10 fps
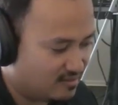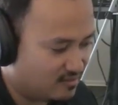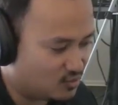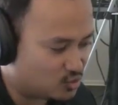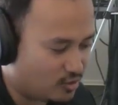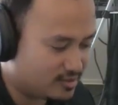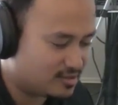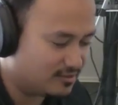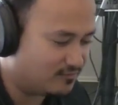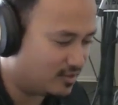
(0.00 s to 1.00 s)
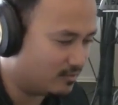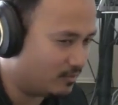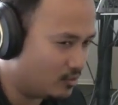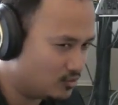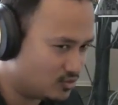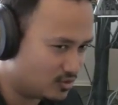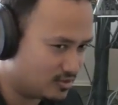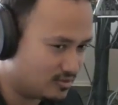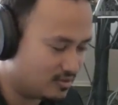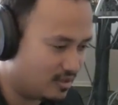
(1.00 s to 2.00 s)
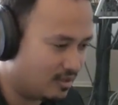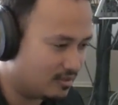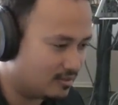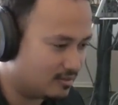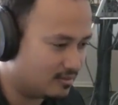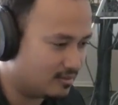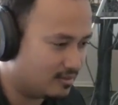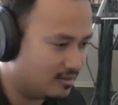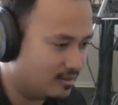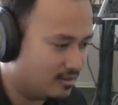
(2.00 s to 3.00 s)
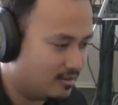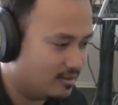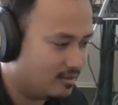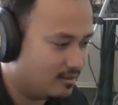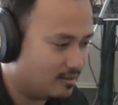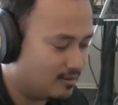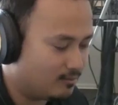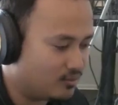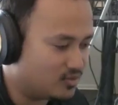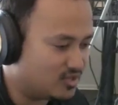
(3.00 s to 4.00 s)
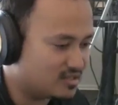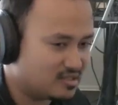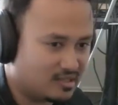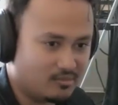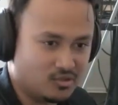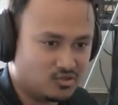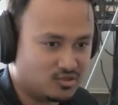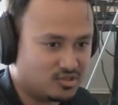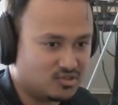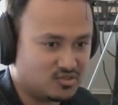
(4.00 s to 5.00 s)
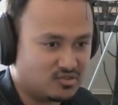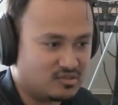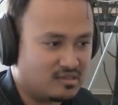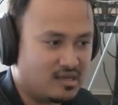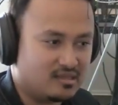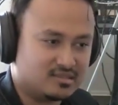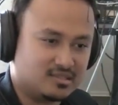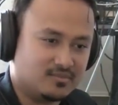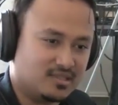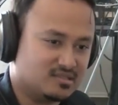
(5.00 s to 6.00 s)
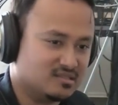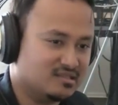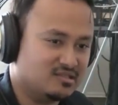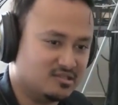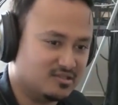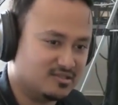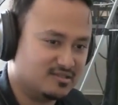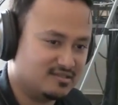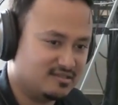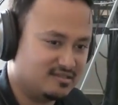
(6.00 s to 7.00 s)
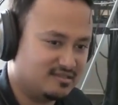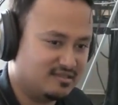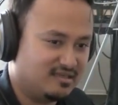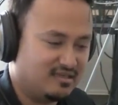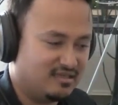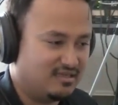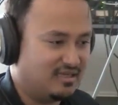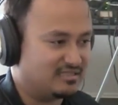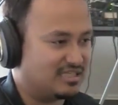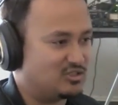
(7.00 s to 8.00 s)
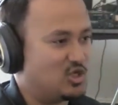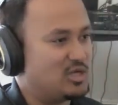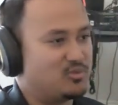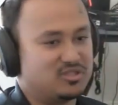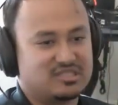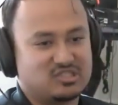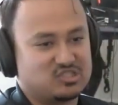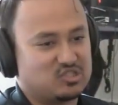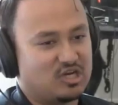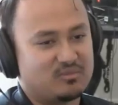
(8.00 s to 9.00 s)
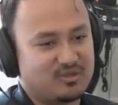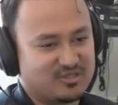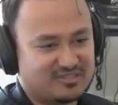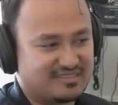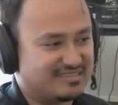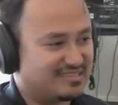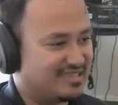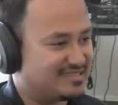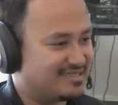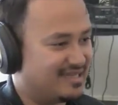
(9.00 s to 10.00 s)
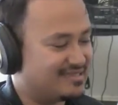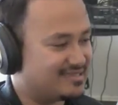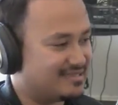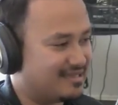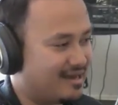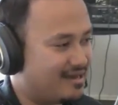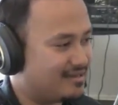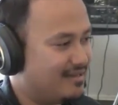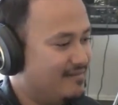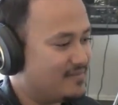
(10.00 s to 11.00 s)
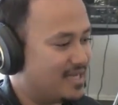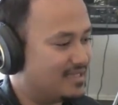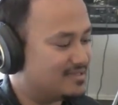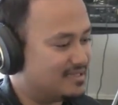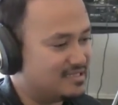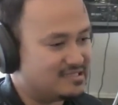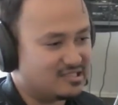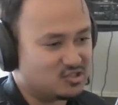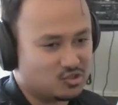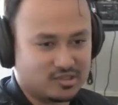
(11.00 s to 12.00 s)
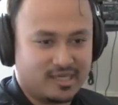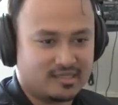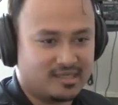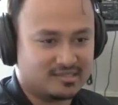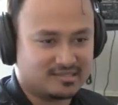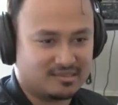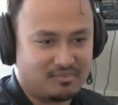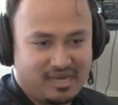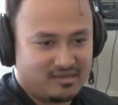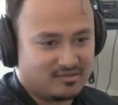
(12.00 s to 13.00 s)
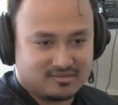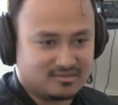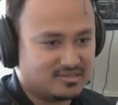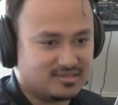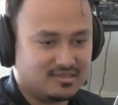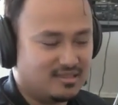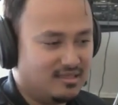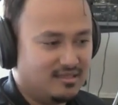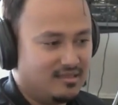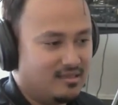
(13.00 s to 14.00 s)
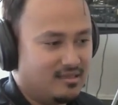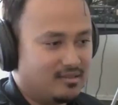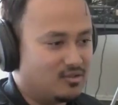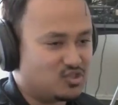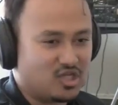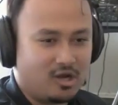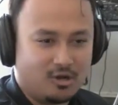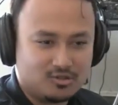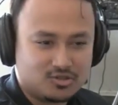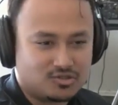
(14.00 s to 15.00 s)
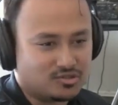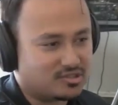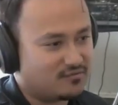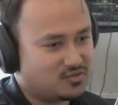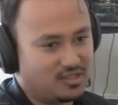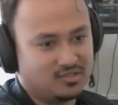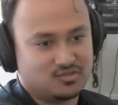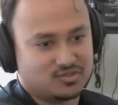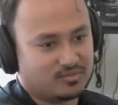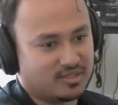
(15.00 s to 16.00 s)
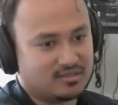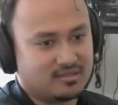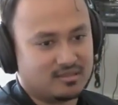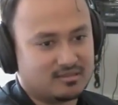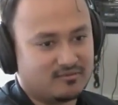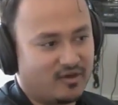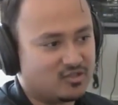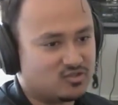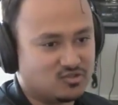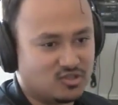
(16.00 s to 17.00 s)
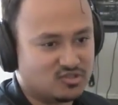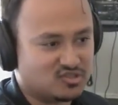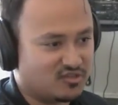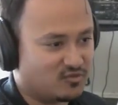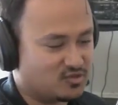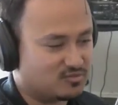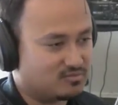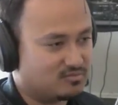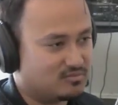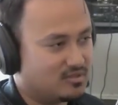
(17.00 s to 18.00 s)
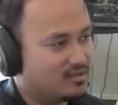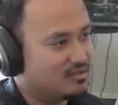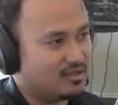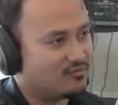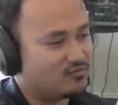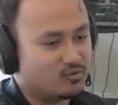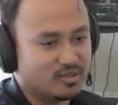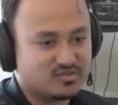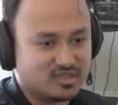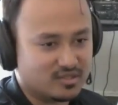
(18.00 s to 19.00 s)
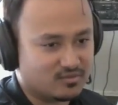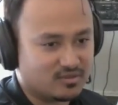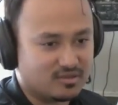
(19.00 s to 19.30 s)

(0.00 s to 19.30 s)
you're trying to convey emotion and predicting emotion is not something that's linear yeah it's like trying to predict the stock market it's it's it's not as easy as just analyzing the patterns. Yeah. This culture stuff changes, man. Like fashion changes every every few months now. Yeah.